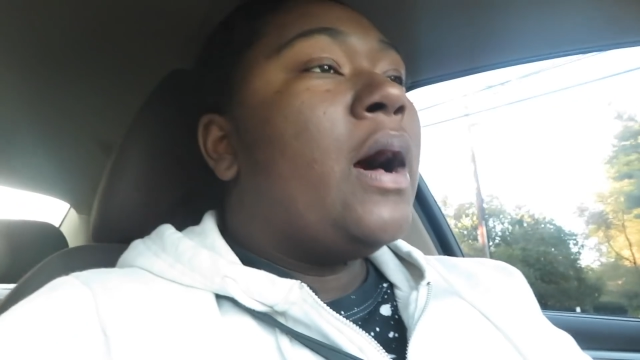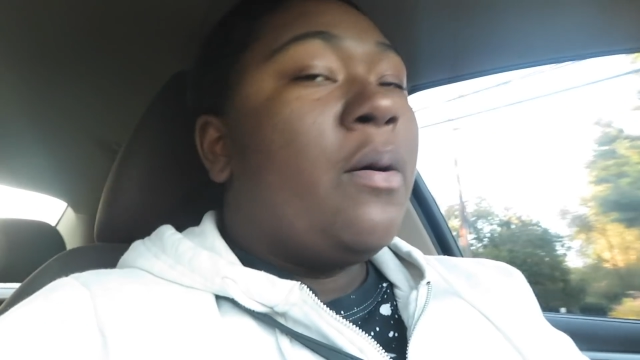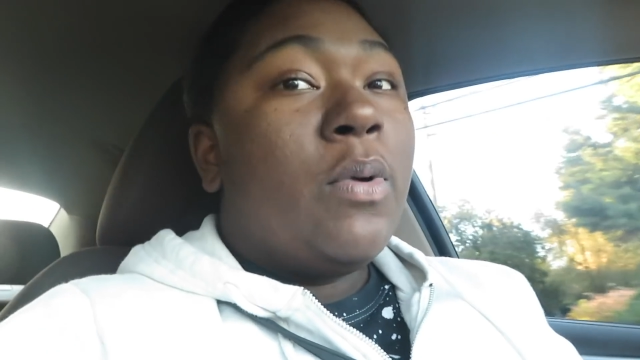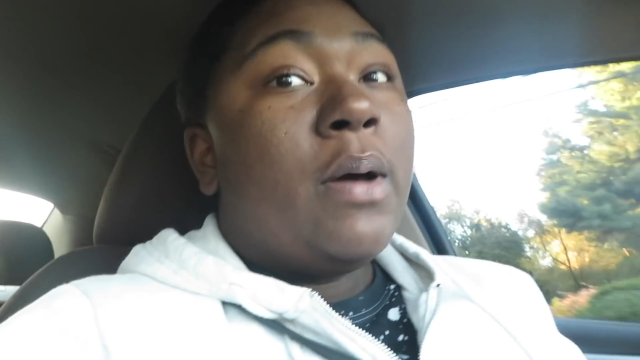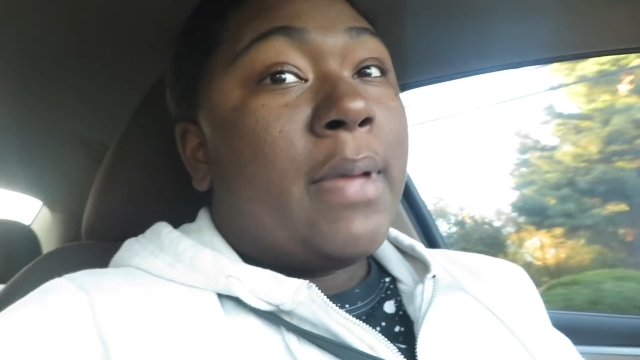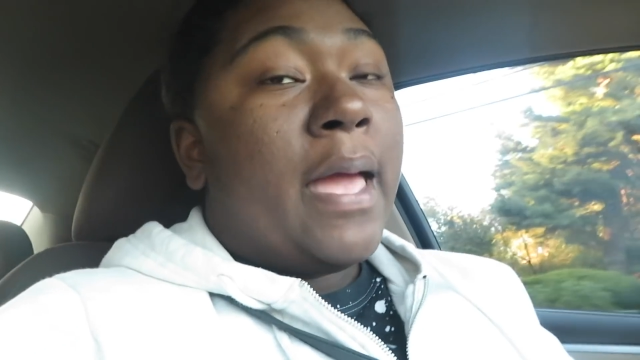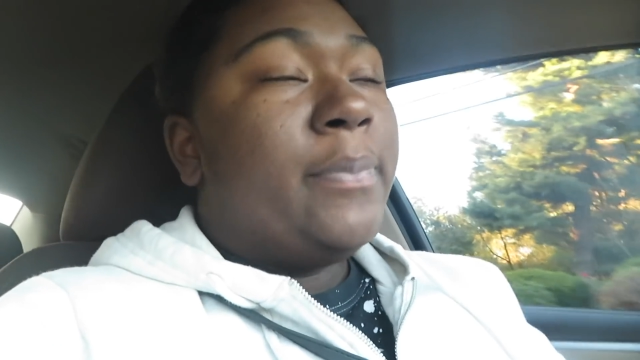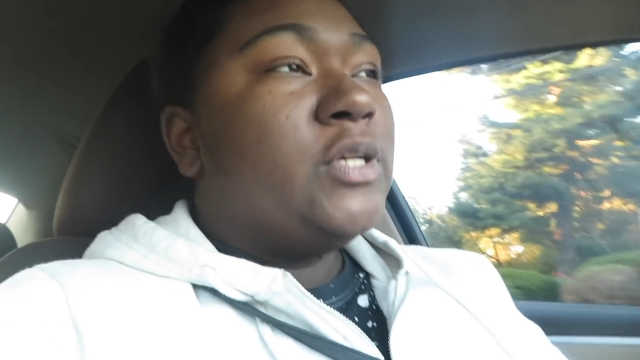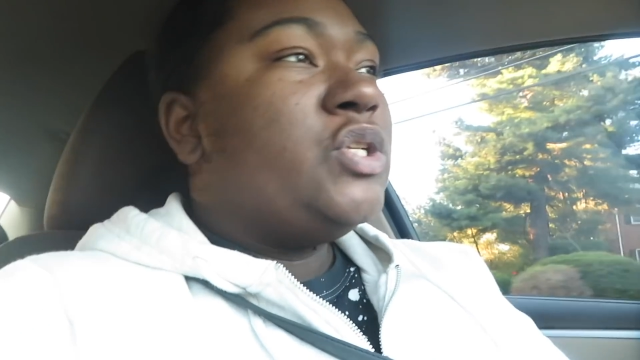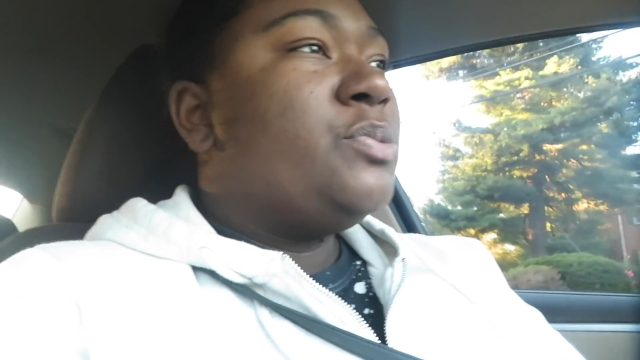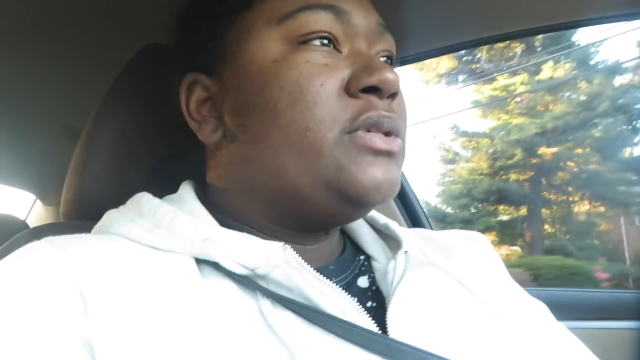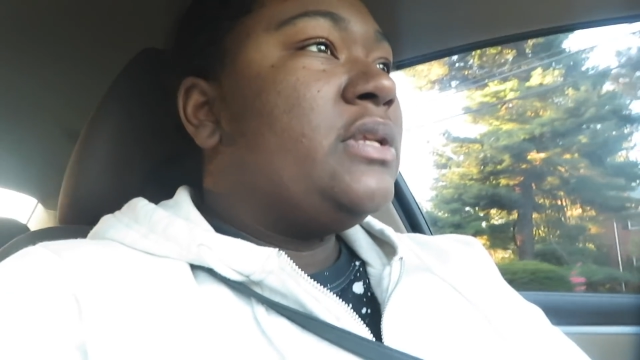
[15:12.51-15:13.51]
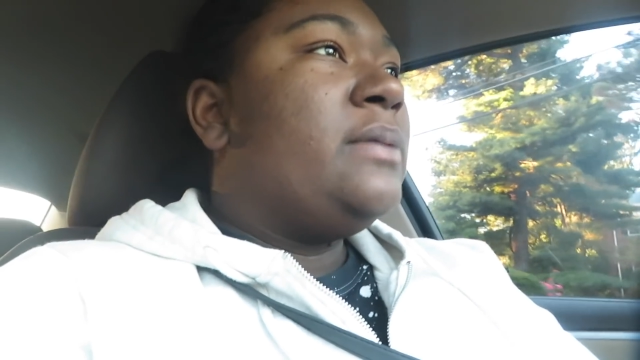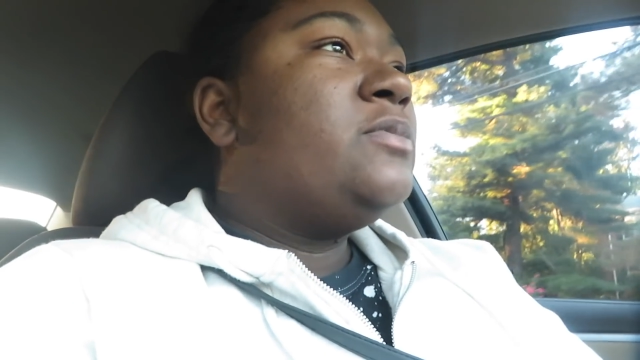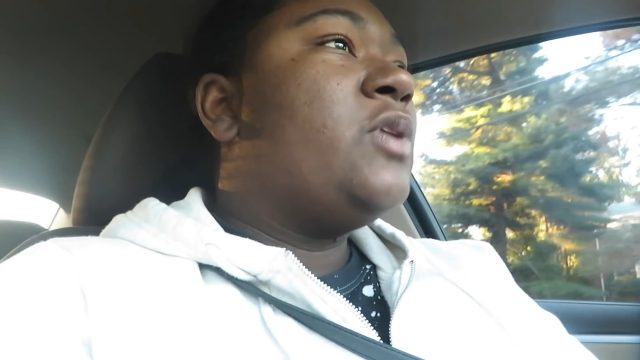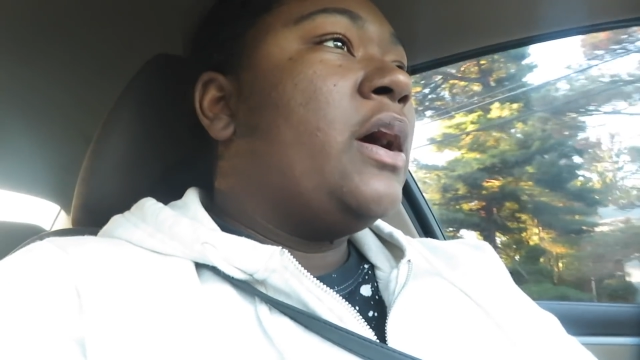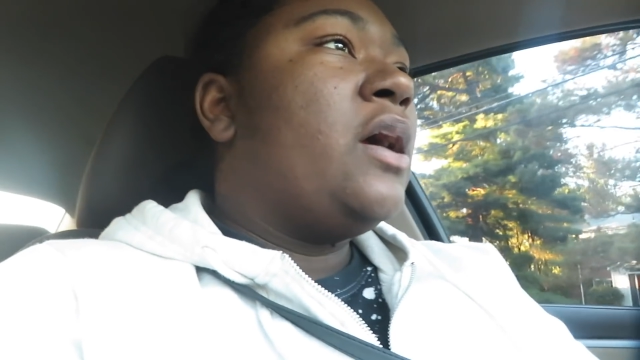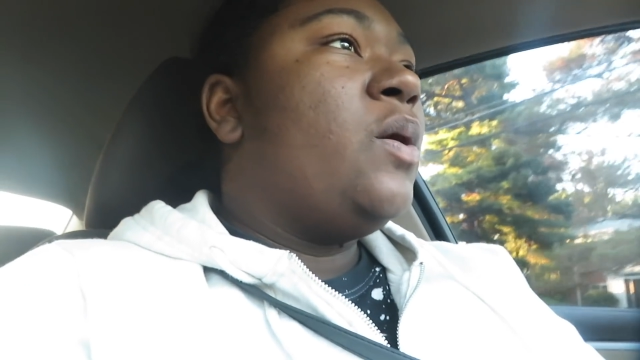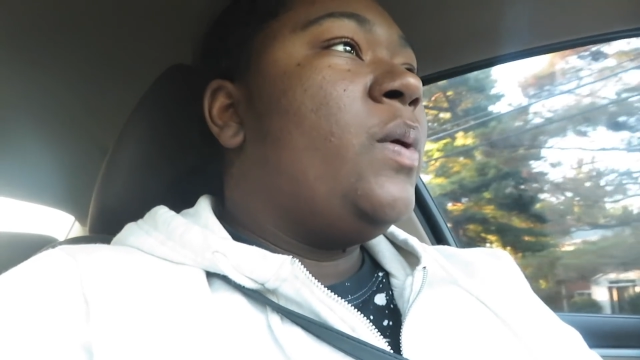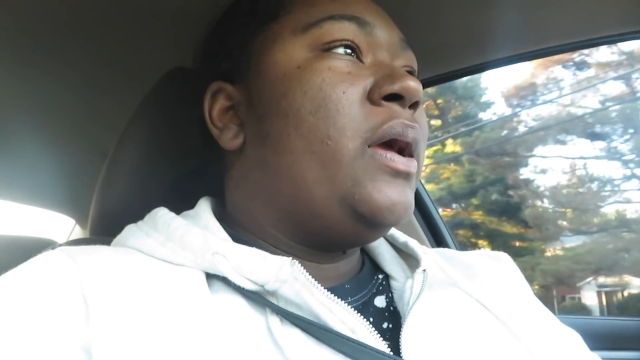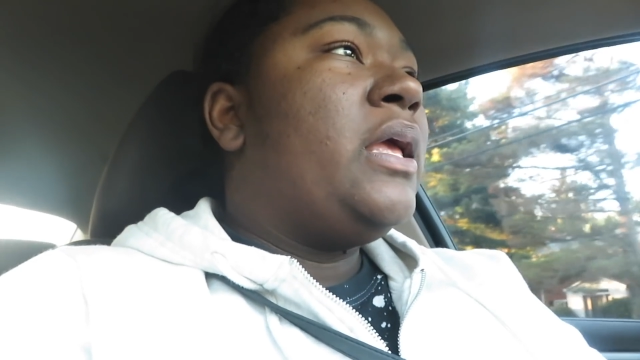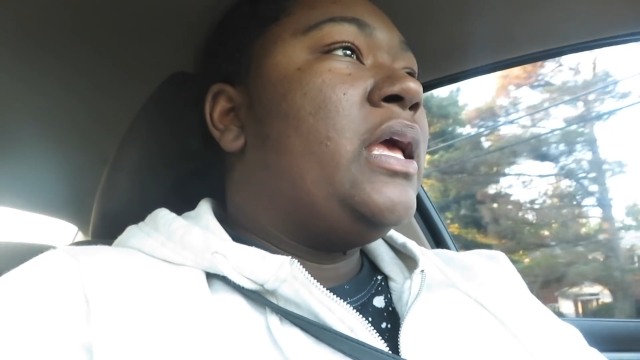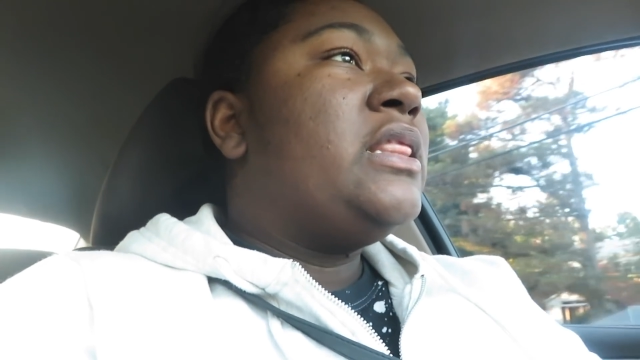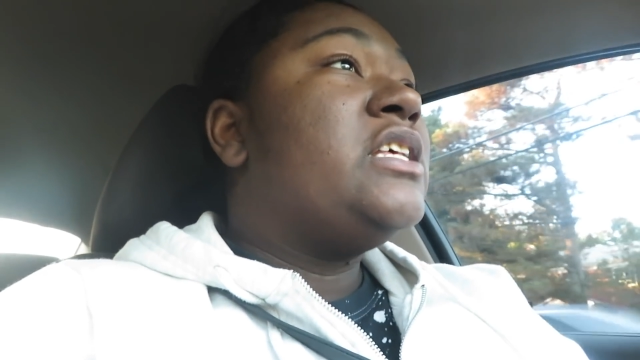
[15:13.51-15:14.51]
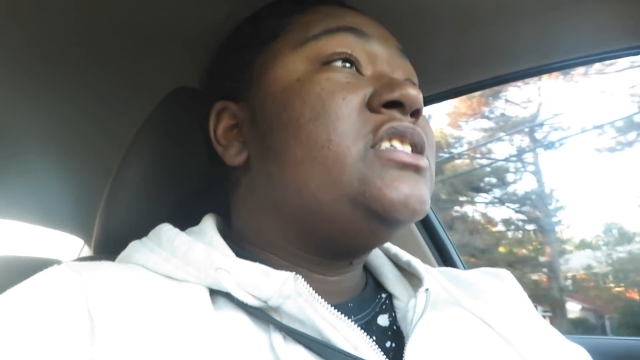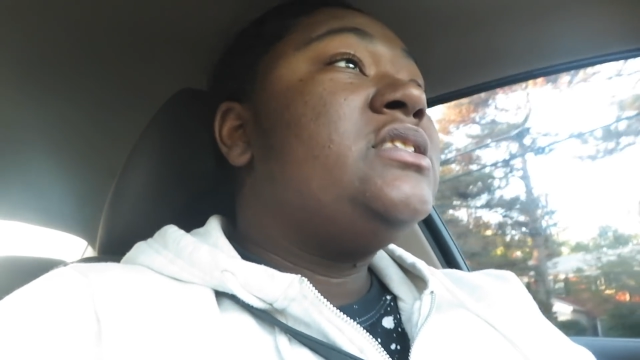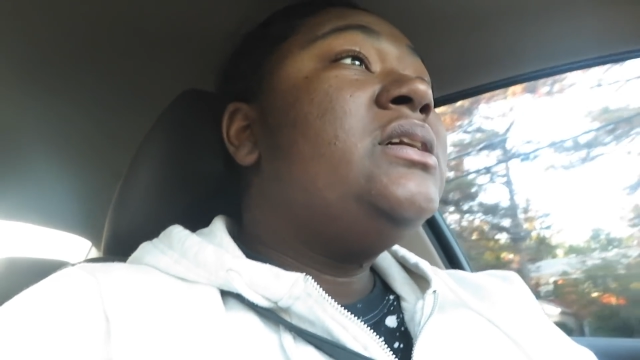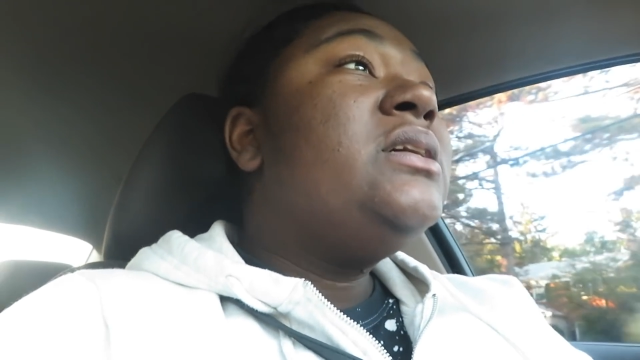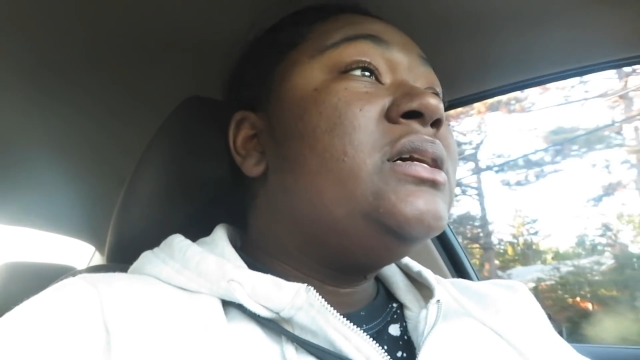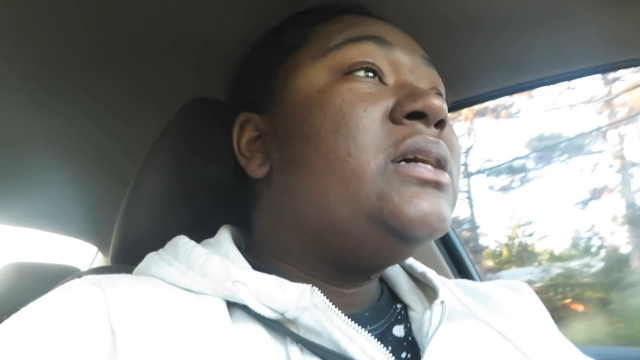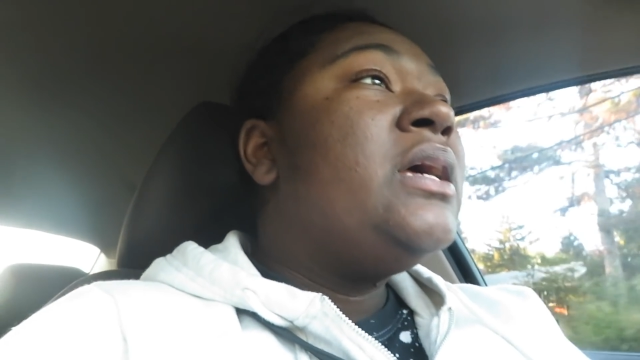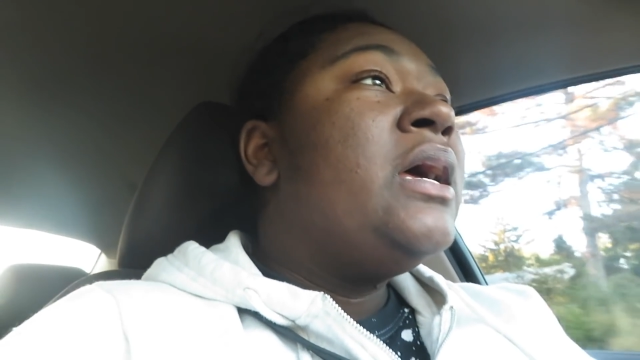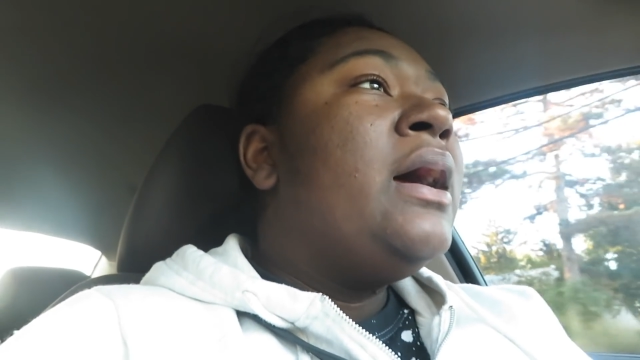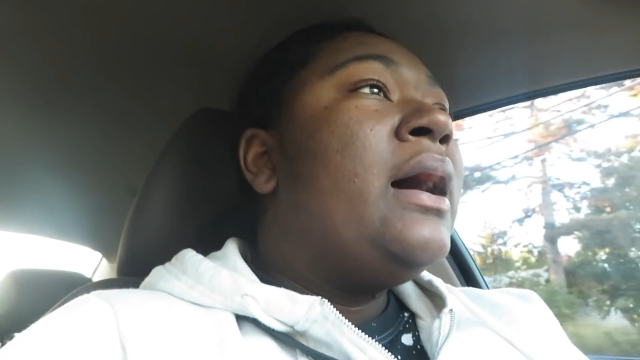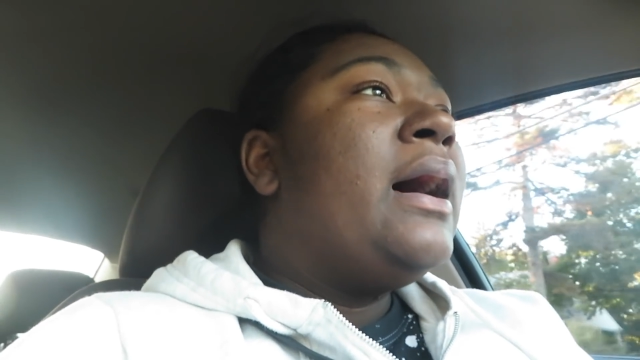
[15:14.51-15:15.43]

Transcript: I'm happy she was asleep so I can go ahead and get this done.